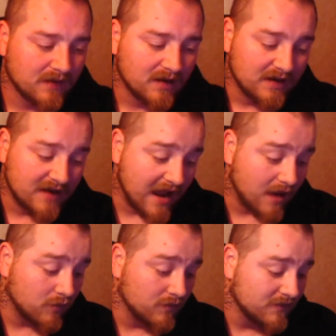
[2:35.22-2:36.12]

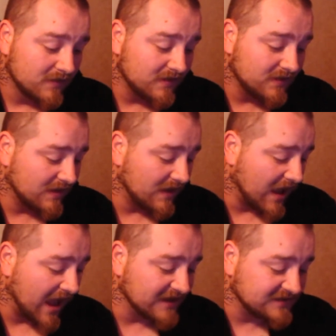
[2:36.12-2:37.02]
Now,
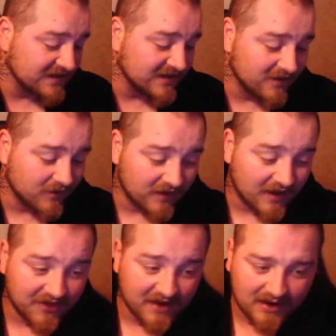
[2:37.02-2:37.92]
I sit here and I
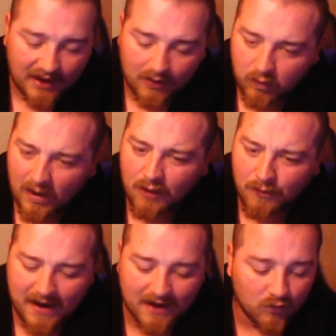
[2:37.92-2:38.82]
think like, well,
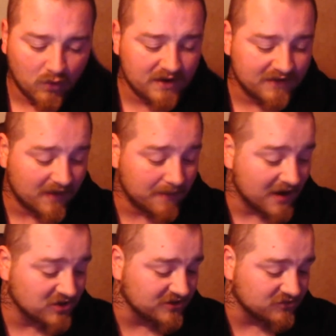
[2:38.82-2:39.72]
man, what if I'm
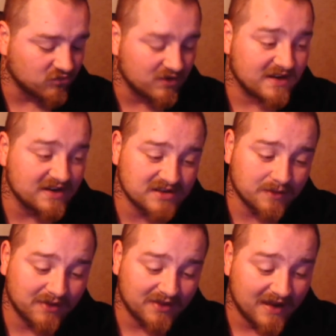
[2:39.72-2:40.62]
actually drinking
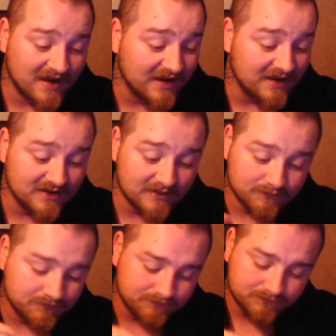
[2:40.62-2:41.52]
something that in
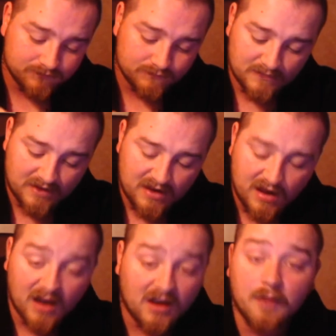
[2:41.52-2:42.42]

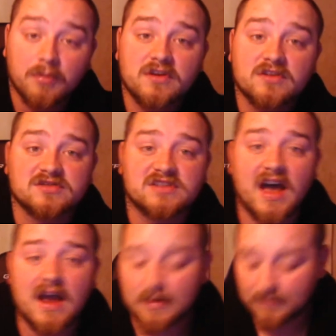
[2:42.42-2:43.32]
a couple years'
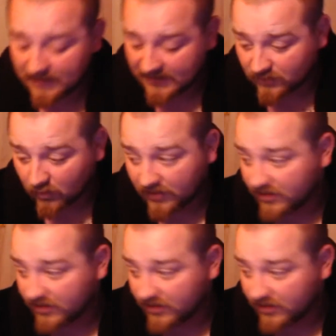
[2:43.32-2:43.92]
time is worth